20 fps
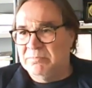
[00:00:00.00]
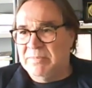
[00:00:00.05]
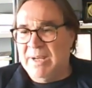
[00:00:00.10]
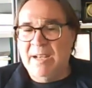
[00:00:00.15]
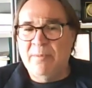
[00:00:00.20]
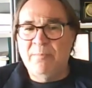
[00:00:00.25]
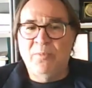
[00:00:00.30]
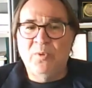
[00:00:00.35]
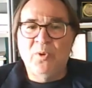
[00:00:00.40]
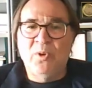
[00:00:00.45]

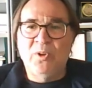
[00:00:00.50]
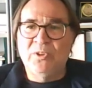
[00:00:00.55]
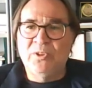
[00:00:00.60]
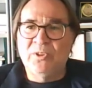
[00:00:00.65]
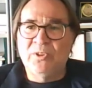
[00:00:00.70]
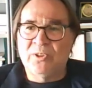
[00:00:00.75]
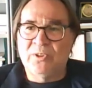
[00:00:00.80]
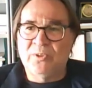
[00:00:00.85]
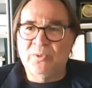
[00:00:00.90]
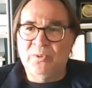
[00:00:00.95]
pulpwood
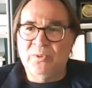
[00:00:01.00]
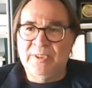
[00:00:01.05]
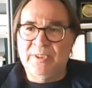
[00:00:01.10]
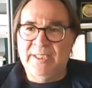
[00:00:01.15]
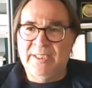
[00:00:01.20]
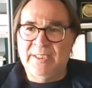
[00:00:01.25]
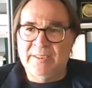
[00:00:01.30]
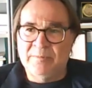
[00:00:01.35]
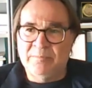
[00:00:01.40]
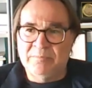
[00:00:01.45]
or to
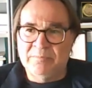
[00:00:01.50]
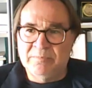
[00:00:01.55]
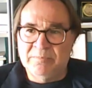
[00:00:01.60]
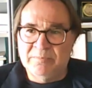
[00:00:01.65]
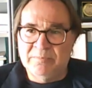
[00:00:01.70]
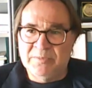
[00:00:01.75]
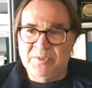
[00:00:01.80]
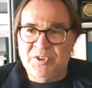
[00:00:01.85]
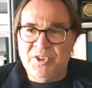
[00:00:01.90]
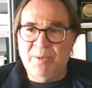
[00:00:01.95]

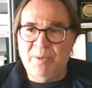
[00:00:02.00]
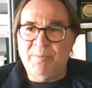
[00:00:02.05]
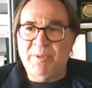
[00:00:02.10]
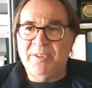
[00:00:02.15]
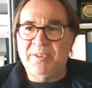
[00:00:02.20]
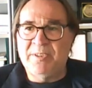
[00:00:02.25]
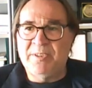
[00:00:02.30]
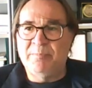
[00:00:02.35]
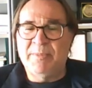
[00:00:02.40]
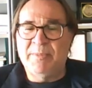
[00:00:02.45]
the
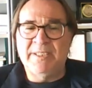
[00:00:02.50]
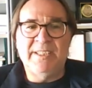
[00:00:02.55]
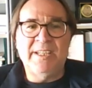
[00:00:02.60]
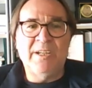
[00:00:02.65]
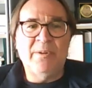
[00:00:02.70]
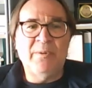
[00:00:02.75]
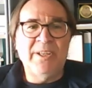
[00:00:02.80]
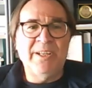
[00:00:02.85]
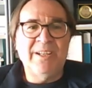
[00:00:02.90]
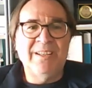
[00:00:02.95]
chipped
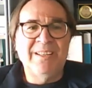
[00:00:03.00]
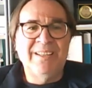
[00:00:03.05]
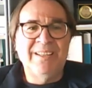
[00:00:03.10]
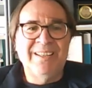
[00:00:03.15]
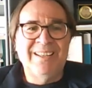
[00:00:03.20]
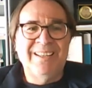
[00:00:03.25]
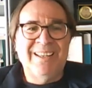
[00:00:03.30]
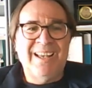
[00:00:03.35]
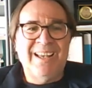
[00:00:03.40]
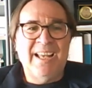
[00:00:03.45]
material,
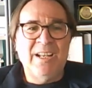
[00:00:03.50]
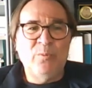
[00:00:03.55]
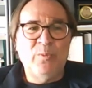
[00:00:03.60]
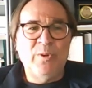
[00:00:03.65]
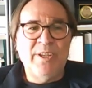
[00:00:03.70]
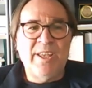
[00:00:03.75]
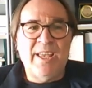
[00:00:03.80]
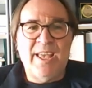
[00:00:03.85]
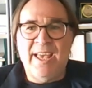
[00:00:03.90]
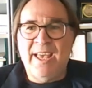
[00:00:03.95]
and
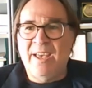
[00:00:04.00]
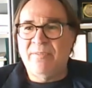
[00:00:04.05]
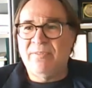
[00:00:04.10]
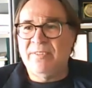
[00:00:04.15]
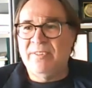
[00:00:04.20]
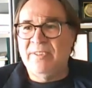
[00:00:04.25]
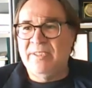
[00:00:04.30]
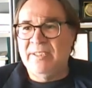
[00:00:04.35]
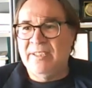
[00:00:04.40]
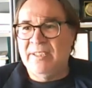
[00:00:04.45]
we
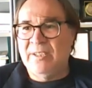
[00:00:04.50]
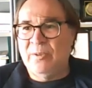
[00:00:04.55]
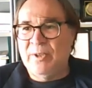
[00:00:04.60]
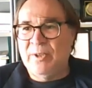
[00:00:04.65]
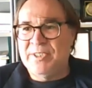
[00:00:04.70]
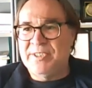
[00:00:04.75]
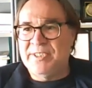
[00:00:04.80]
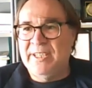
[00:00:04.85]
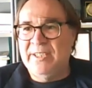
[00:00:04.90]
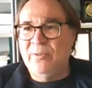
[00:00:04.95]
have the
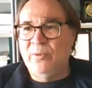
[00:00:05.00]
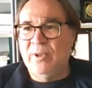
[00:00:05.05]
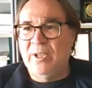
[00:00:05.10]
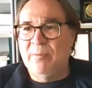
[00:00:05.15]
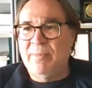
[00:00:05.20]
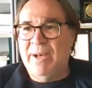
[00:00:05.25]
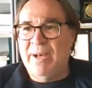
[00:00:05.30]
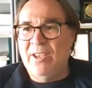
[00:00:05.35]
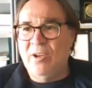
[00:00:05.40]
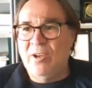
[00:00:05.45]

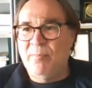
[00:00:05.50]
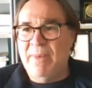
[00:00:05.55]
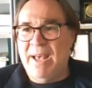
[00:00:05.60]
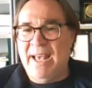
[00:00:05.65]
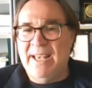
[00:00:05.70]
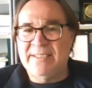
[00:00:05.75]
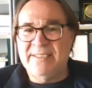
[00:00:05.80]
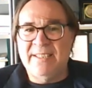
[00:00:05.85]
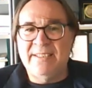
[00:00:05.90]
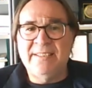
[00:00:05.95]
residual
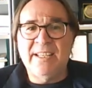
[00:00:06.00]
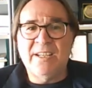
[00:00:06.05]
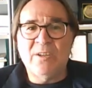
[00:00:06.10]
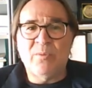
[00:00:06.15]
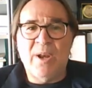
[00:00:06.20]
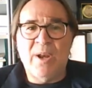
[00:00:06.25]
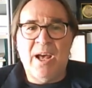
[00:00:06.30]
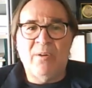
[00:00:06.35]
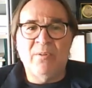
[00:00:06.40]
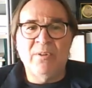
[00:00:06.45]
biomass in the
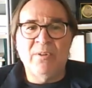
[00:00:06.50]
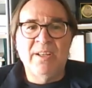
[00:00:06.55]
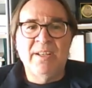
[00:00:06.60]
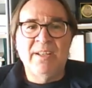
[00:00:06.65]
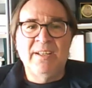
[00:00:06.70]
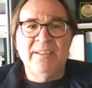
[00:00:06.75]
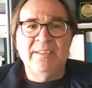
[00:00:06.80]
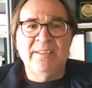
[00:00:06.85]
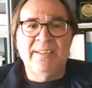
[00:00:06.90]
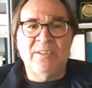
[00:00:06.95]
crown
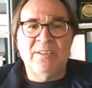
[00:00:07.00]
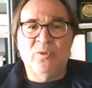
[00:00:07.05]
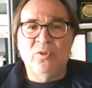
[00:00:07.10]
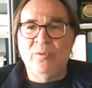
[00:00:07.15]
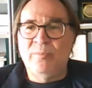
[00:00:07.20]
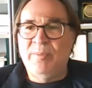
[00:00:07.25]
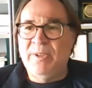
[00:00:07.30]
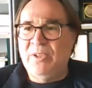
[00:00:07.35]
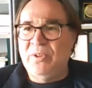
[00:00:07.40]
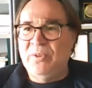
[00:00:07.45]
that
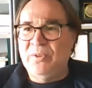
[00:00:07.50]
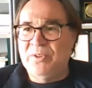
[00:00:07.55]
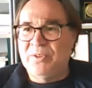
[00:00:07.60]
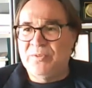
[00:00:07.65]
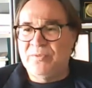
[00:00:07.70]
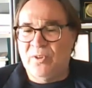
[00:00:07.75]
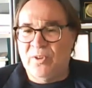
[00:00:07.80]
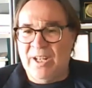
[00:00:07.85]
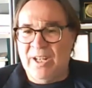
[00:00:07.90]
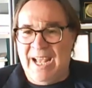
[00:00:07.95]
could be used
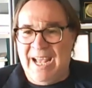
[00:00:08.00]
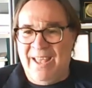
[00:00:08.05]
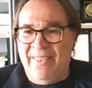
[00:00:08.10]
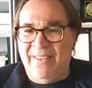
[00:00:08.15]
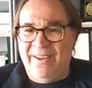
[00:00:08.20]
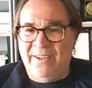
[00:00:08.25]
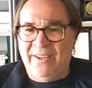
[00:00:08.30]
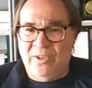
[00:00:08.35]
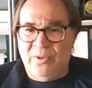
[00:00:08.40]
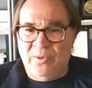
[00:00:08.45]
for
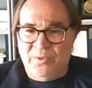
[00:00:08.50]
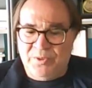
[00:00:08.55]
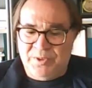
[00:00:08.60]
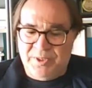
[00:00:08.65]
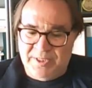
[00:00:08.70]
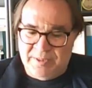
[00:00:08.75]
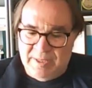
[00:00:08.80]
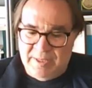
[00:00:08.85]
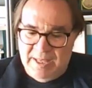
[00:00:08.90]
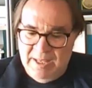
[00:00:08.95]
other
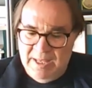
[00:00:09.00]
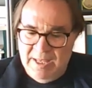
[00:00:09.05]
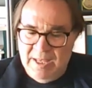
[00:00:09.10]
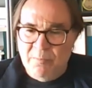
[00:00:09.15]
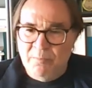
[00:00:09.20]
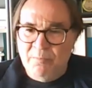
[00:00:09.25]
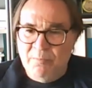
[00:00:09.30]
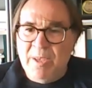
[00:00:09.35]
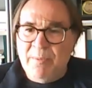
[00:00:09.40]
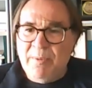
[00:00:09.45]
uses.
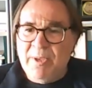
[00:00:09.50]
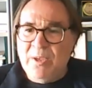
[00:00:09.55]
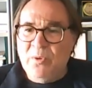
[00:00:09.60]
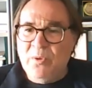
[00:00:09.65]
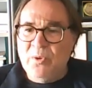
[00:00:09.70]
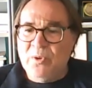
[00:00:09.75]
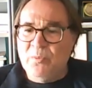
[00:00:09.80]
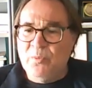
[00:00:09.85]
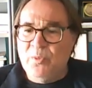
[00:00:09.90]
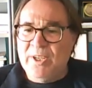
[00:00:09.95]

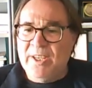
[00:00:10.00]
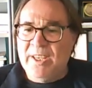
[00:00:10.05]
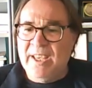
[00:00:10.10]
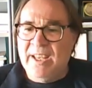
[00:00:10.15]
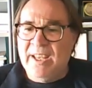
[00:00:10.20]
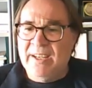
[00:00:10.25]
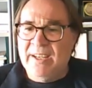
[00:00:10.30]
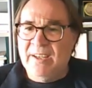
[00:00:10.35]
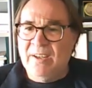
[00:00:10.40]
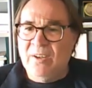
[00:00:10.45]
Maybe we
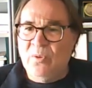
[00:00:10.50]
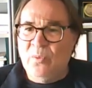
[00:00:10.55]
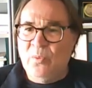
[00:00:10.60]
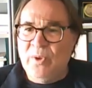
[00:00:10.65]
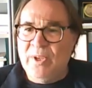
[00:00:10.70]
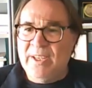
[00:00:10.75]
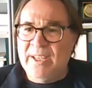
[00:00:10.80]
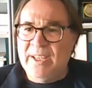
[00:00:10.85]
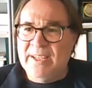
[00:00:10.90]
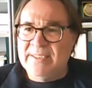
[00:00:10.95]

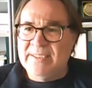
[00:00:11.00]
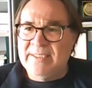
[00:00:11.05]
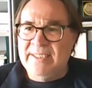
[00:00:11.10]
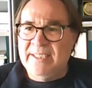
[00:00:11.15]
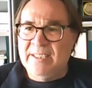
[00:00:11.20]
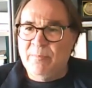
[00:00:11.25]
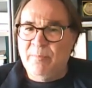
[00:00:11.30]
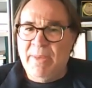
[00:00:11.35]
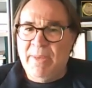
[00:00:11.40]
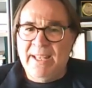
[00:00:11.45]
can see
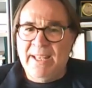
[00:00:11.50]
it